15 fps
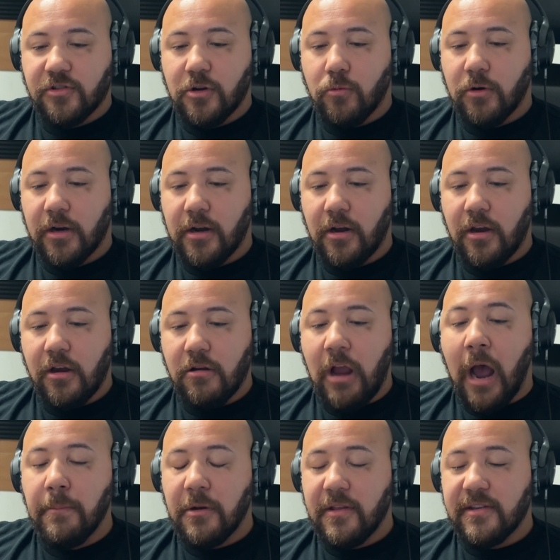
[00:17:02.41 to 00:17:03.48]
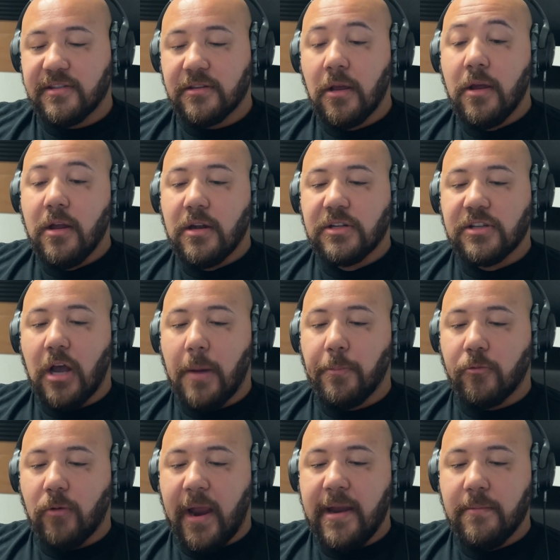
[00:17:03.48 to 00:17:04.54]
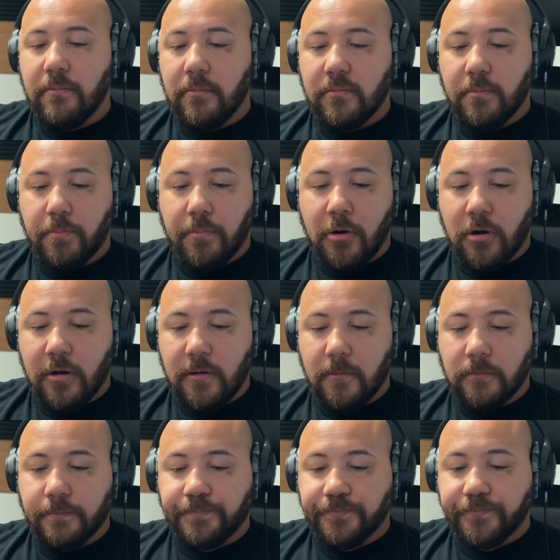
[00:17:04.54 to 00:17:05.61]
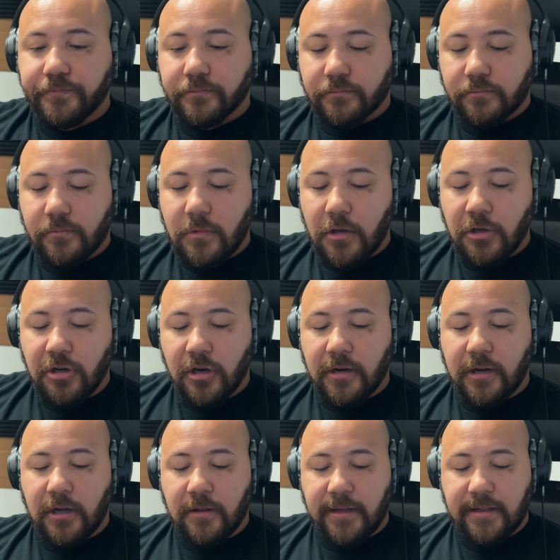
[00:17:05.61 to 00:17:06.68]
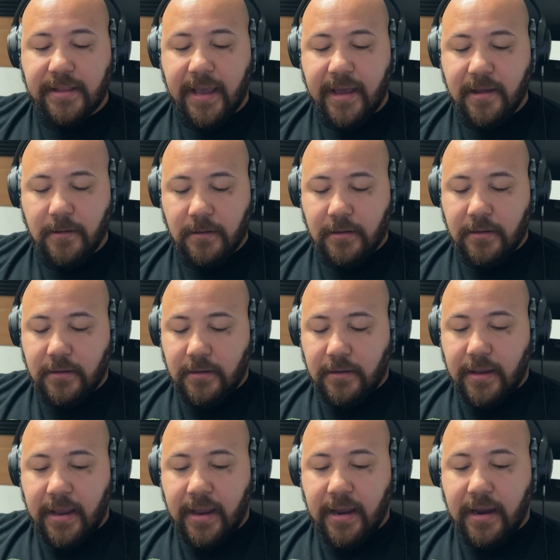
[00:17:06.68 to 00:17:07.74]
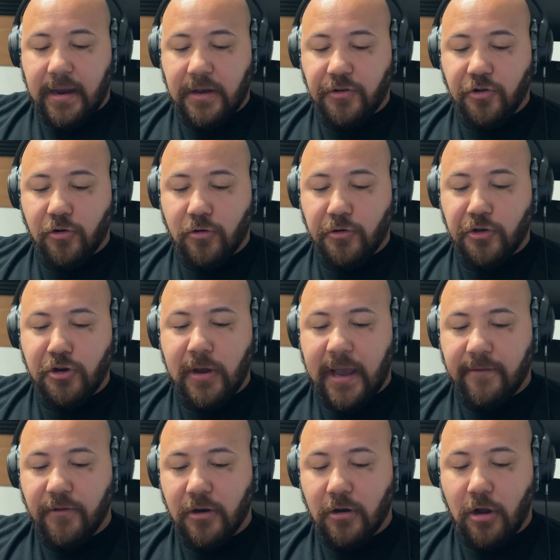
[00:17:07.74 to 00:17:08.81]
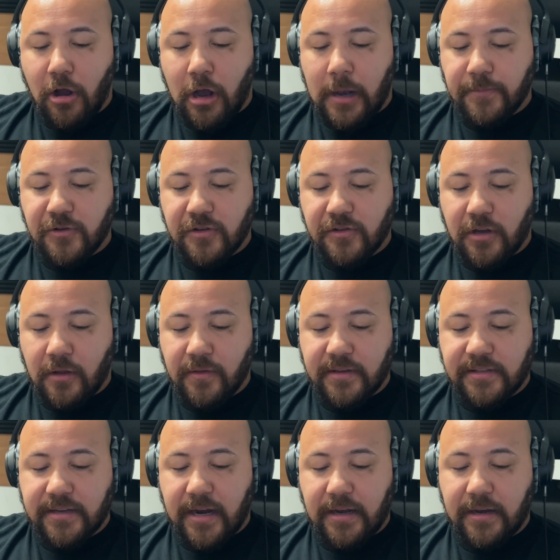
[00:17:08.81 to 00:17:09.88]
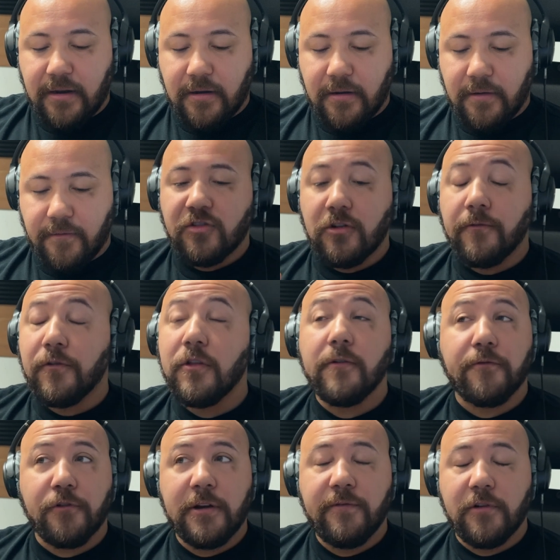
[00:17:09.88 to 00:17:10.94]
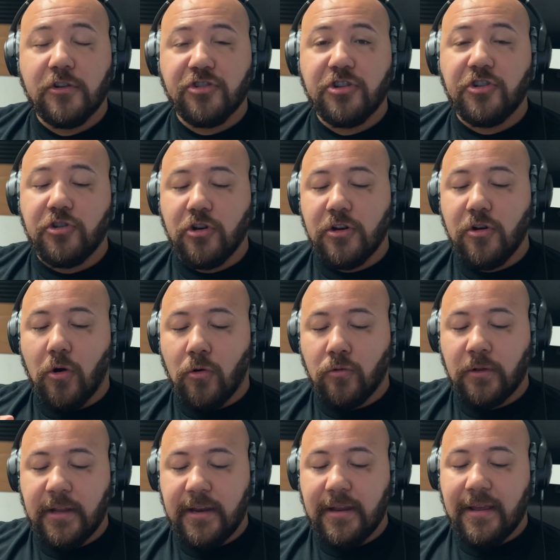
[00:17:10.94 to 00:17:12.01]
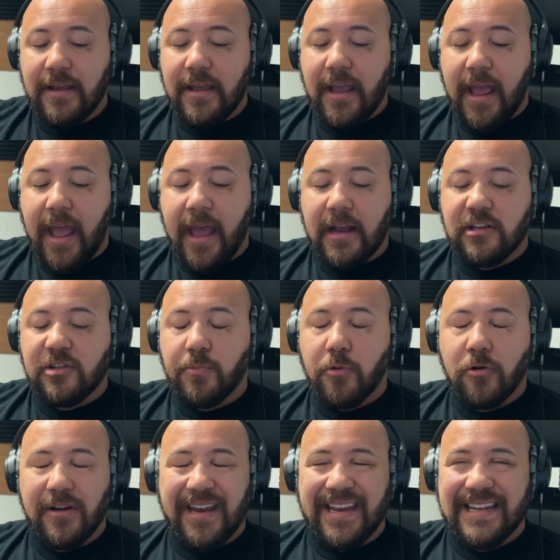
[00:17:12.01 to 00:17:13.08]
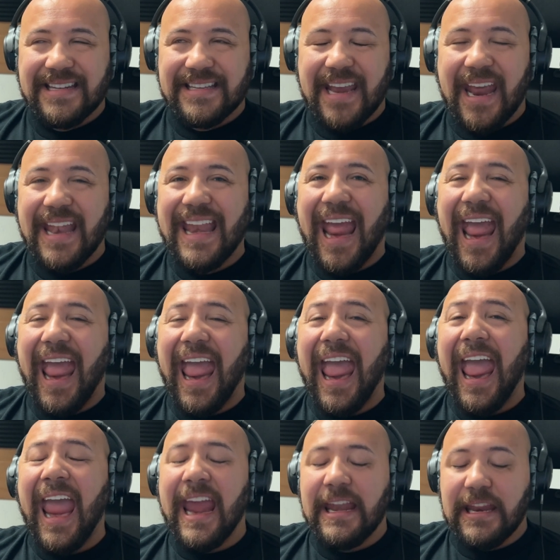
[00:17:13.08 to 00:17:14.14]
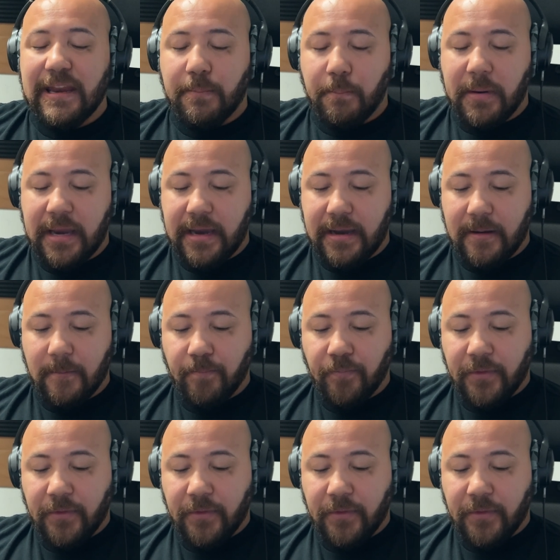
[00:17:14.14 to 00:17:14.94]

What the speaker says: So we're going to come to this top right part. You're going to click that and you have your options on the side here. So for the free version, you can only export in 1080p.